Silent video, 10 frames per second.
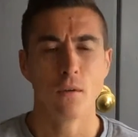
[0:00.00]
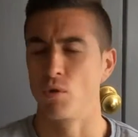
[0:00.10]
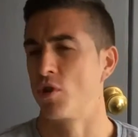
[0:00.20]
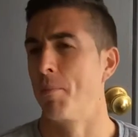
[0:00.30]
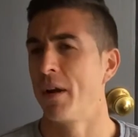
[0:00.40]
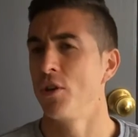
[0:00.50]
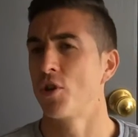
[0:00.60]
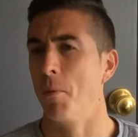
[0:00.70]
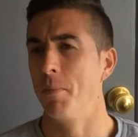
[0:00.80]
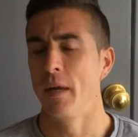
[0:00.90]
So it's a British
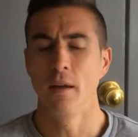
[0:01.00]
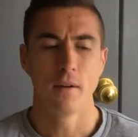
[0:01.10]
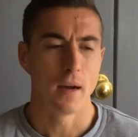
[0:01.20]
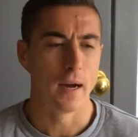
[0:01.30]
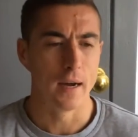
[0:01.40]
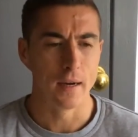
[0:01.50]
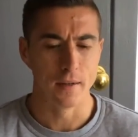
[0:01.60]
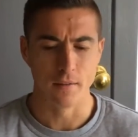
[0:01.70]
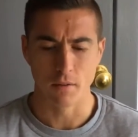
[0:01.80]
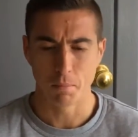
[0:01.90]
company,
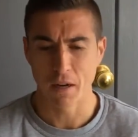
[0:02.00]
and